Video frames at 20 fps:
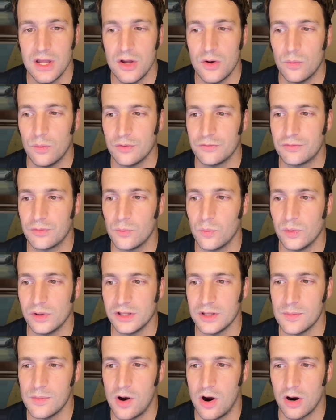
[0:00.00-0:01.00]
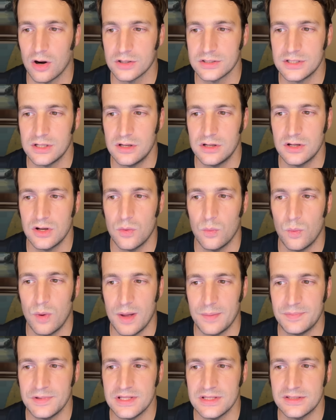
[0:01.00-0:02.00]
One from William Hartung.
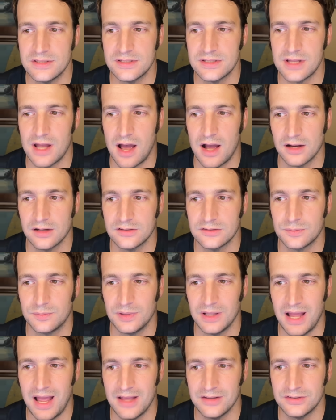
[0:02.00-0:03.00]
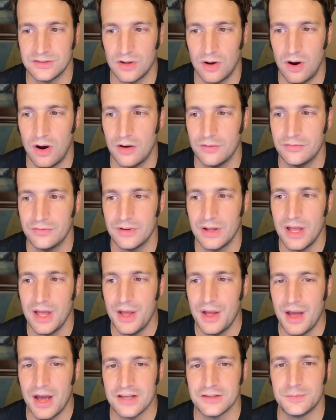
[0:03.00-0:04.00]
Weapons stocks blast off
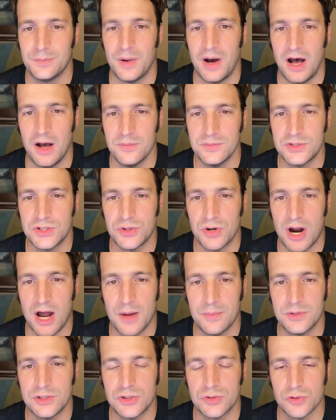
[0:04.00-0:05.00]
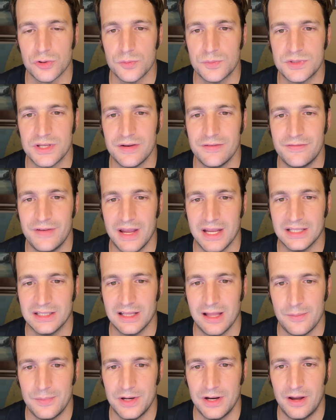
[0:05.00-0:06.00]
as bombs drop, troops invade
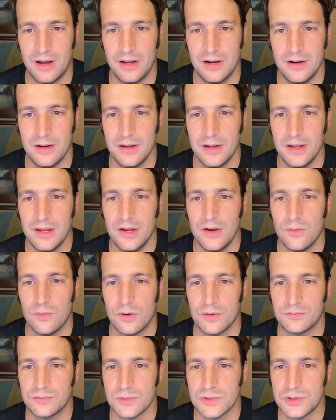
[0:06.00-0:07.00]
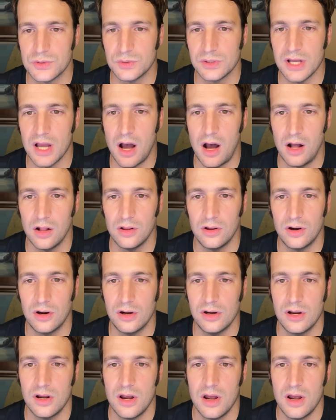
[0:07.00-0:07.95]
Lebanon. One from Julie Hollar.